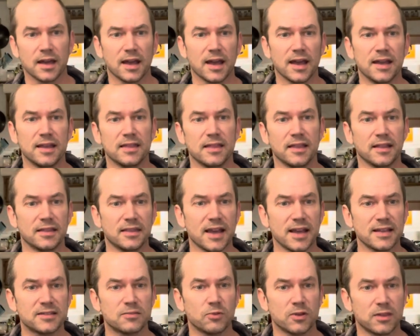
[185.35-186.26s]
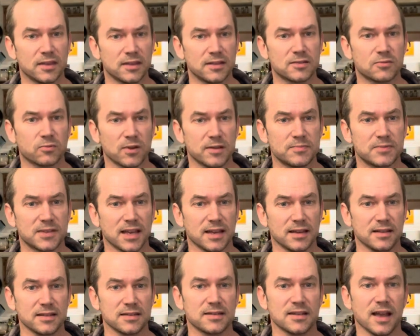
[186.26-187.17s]
And that's what this website
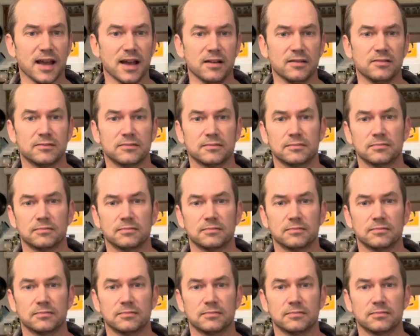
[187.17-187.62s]
is now.